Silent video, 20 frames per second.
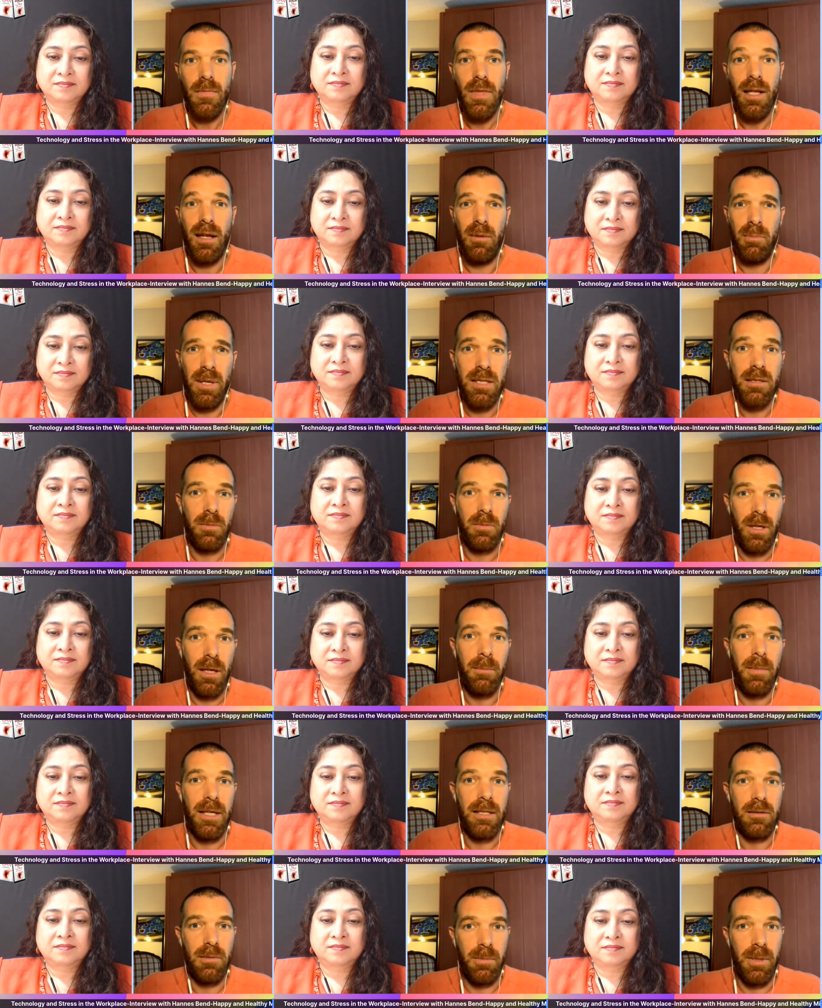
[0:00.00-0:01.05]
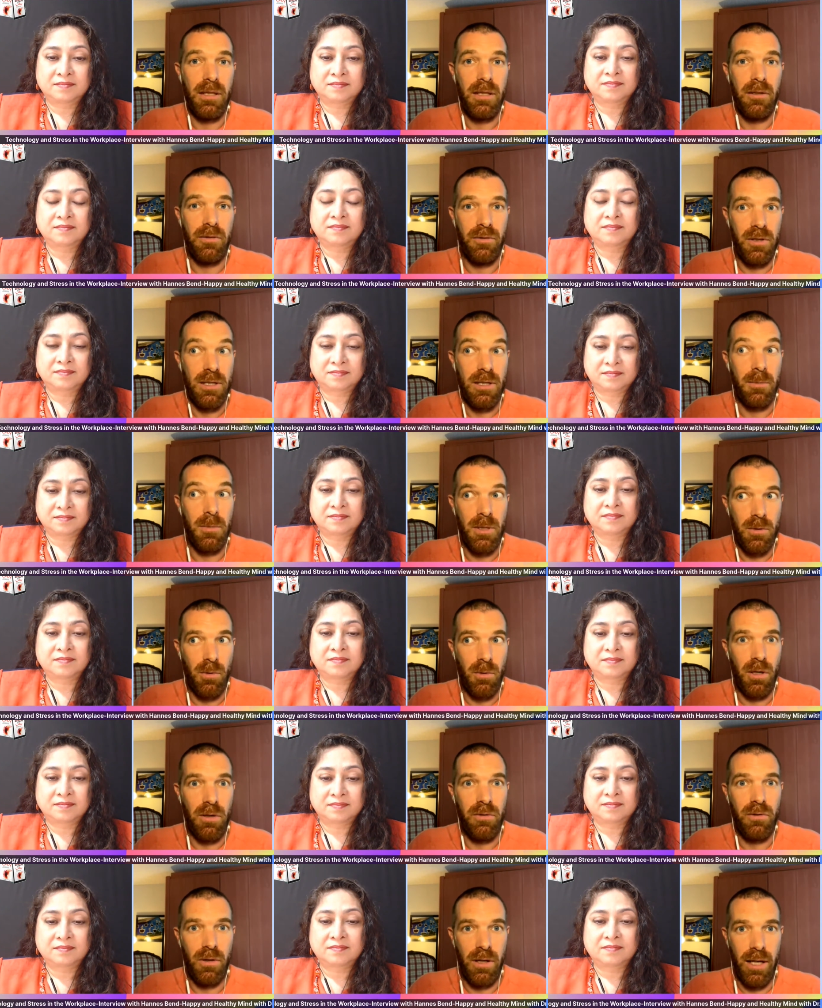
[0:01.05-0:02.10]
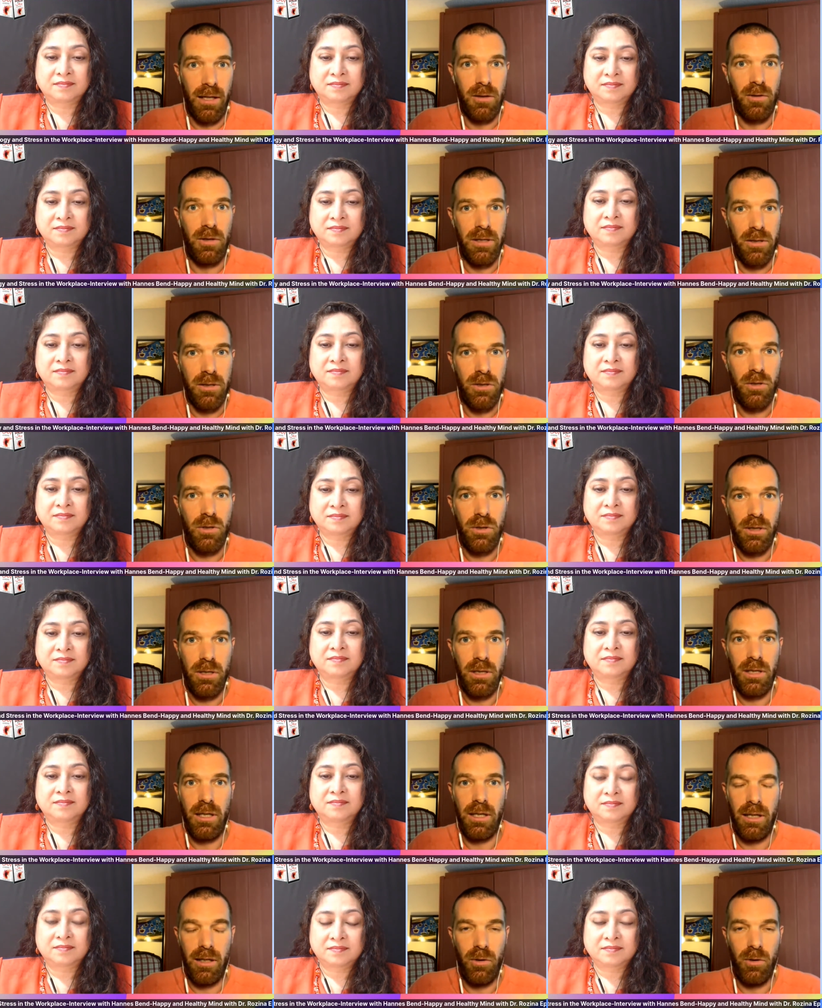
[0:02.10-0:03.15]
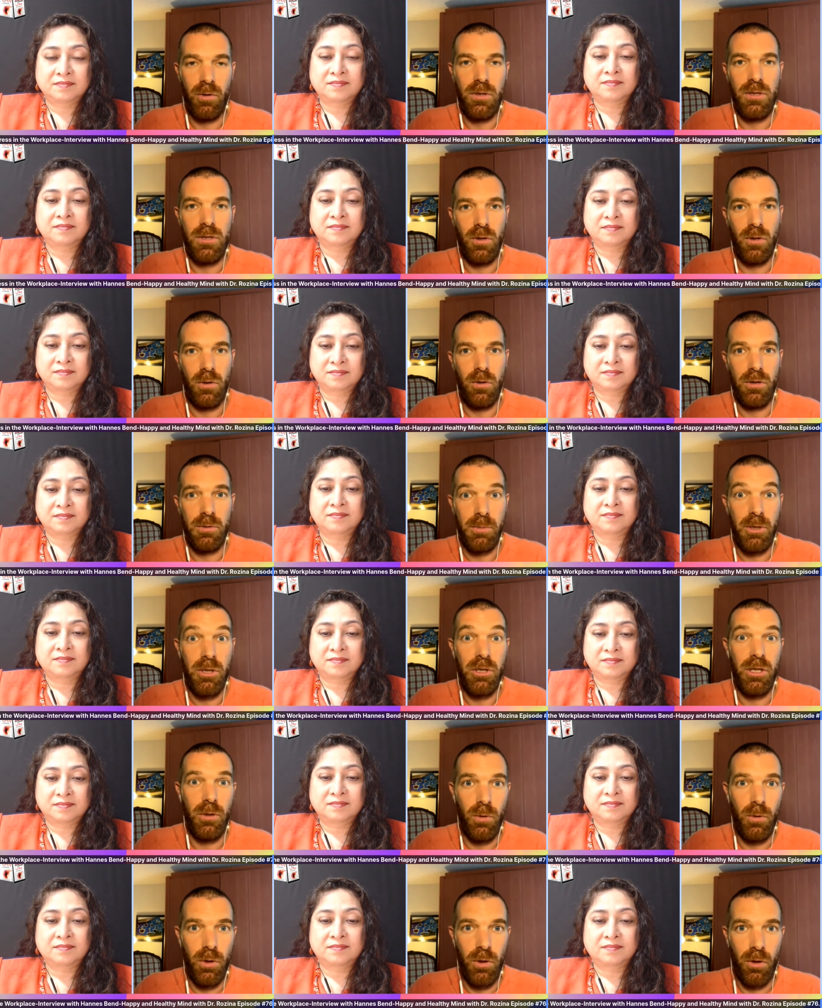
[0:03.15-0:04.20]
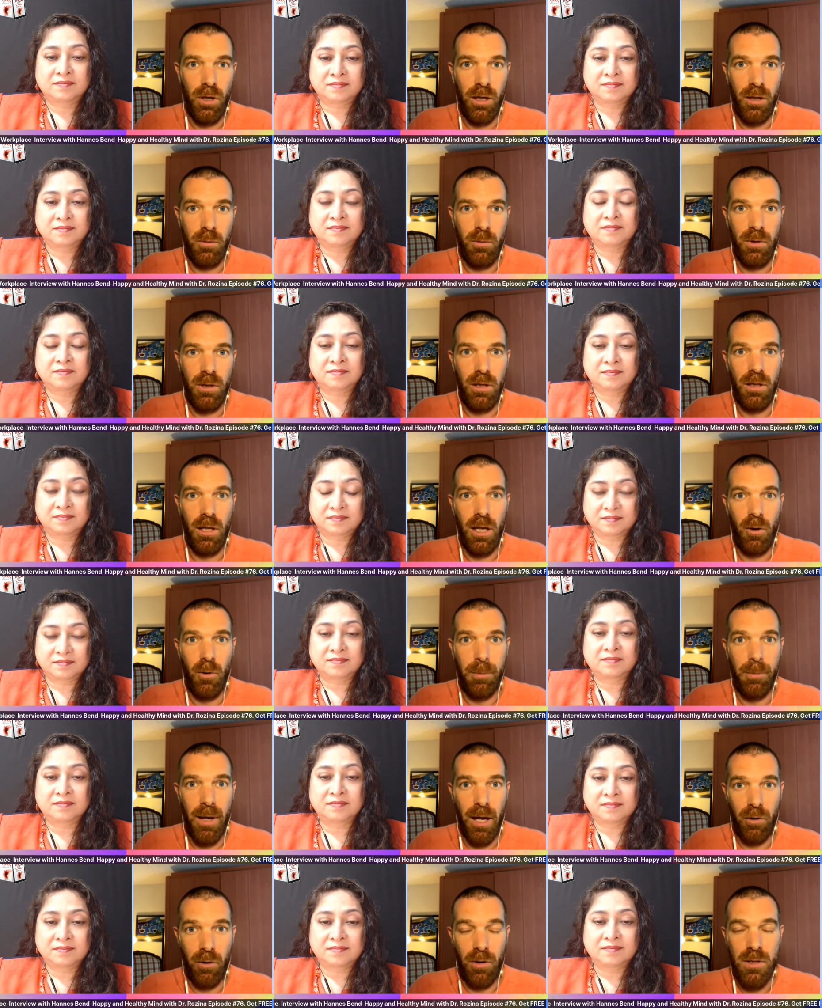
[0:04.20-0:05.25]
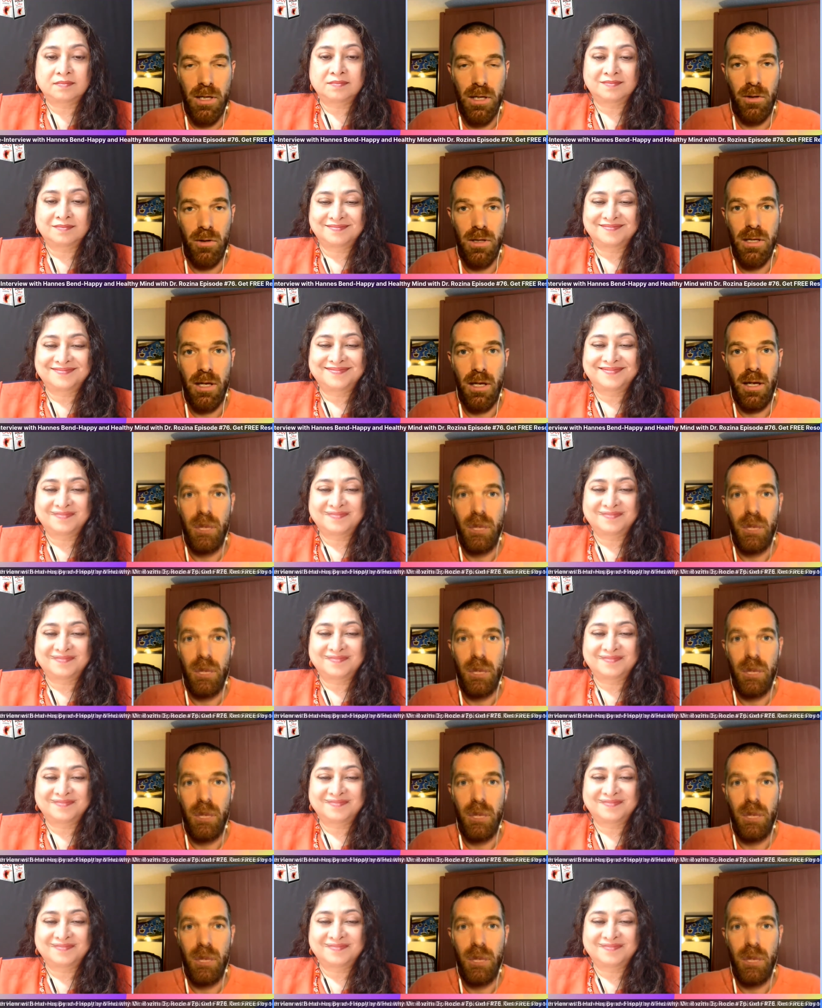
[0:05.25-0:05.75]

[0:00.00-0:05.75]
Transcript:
Speaker 1: it makes it makes a big difference. Sometimes when I forget to listen to it, like I notice, oh, especially in New York with the loud mm-hmm. background sounds.